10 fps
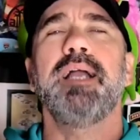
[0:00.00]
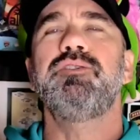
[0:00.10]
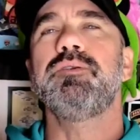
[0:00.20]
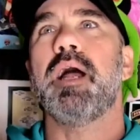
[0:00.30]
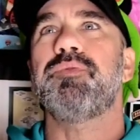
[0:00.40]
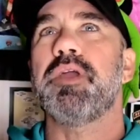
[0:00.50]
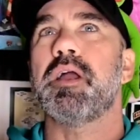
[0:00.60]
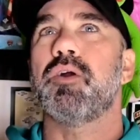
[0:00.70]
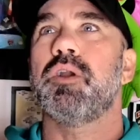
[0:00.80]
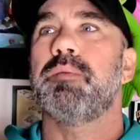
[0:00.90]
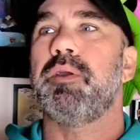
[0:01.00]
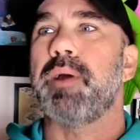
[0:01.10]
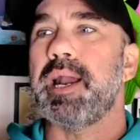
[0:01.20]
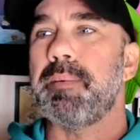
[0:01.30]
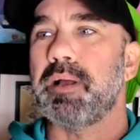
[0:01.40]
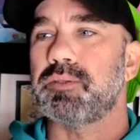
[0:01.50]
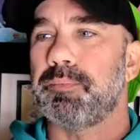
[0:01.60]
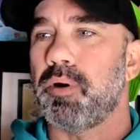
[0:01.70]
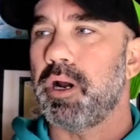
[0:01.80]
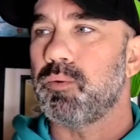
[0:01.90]
do not think I'm going to be right about the
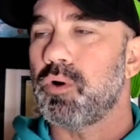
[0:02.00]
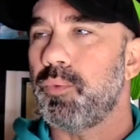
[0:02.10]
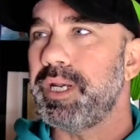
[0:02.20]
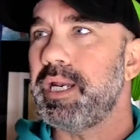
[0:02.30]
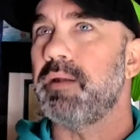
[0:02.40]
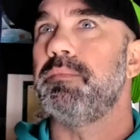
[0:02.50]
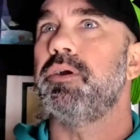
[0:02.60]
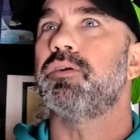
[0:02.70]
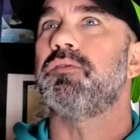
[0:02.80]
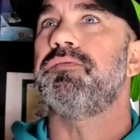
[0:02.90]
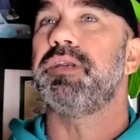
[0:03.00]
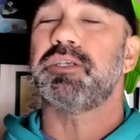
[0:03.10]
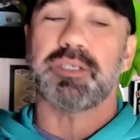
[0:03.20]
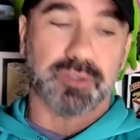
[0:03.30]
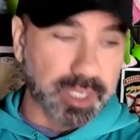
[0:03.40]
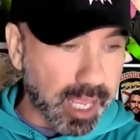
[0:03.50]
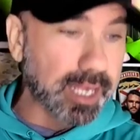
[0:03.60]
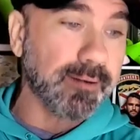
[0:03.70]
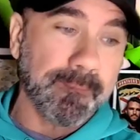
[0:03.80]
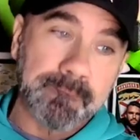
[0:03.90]
part where we need a miracle finish at the
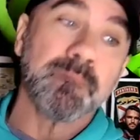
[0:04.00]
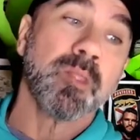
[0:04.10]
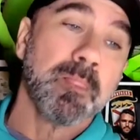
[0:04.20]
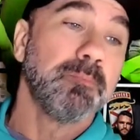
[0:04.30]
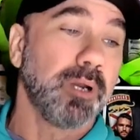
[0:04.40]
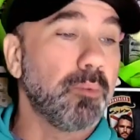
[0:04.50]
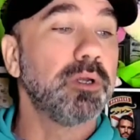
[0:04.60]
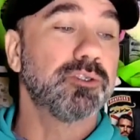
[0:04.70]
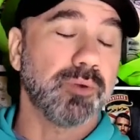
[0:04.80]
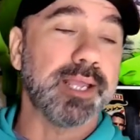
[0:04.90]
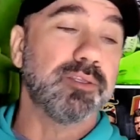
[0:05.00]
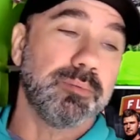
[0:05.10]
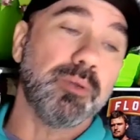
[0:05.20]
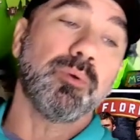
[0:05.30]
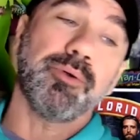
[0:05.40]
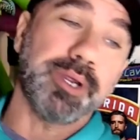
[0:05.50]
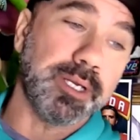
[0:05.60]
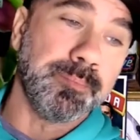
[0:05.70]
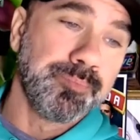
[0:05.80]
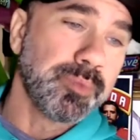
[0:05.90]
end, but I was right to be
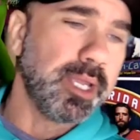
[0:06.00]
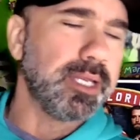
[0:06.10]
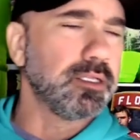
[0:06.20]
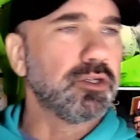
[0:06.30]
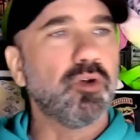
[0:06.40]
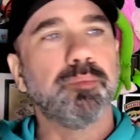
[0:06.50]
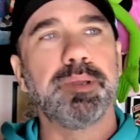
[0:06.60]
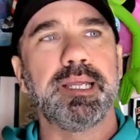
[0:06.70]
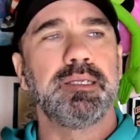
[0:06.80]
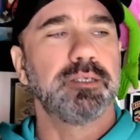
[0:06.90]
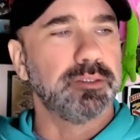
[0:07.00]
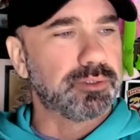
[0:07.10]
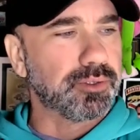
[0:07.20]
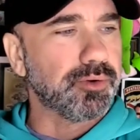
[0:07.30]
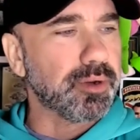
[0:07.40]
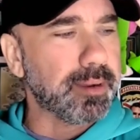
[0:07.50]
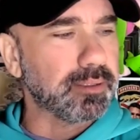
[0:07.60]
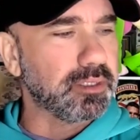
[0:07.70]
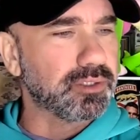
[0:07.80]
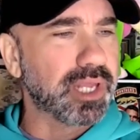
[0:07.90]
worried and a little bit concerned
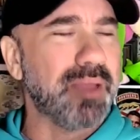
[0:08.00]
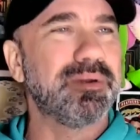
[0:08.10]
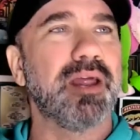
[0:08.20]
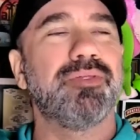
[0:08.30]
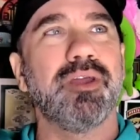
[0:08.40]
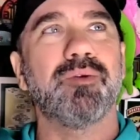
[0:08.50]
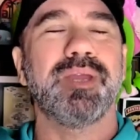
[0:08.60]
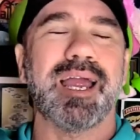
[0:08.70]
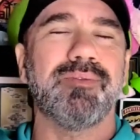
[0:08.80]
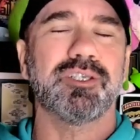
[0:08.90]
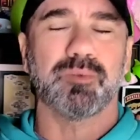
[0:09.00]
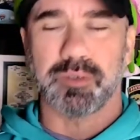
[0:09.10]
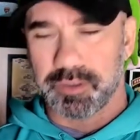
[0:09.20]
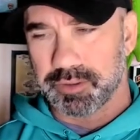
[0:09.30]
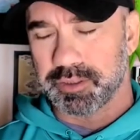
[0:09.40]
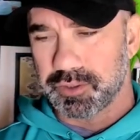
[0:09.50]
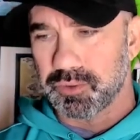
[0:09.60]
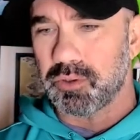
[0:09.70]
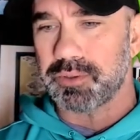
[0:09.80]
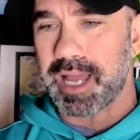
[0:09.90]
about this game. But I think we have this one under
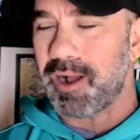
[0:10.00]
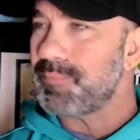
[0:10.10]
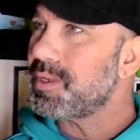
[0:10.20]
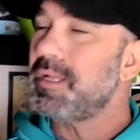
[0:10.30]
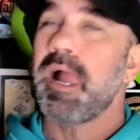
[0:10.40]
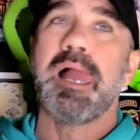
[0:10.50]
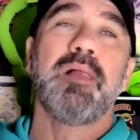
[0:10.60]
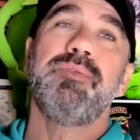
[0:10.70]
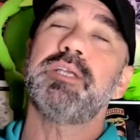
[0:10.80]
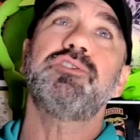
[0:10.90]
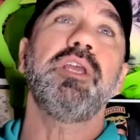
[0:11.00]
control now. This